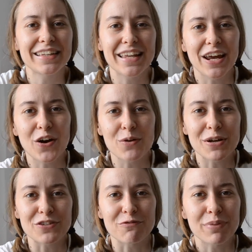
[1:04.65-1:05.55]
and then I got a
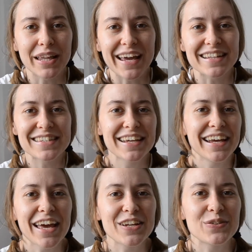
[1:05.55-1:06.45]
bunch of plants,
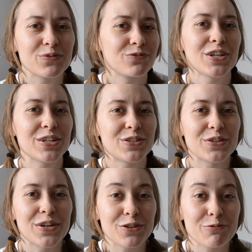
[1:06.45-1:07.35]
and it
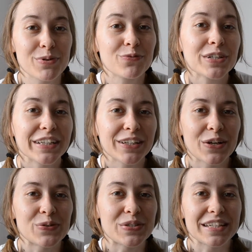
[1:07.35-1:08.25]
turned out to be really
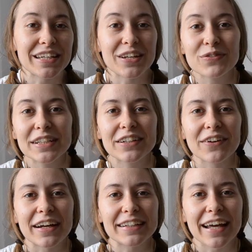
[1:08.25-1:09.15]
cozy and really
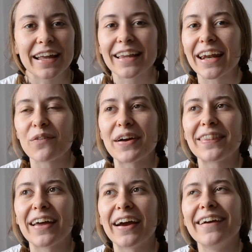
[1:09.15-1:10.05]
great, and then I
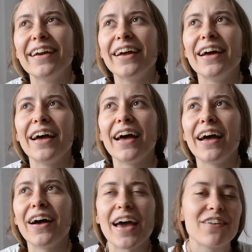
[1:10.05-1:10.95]
went there
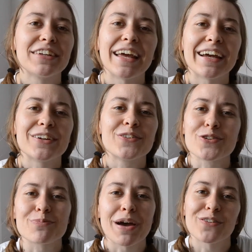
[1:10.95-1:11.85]
every day. It
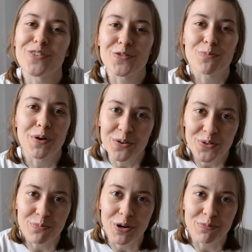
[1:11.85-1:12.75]
was my favorite part of
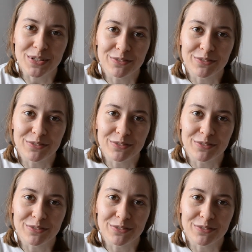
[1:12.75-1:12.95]
the apartment.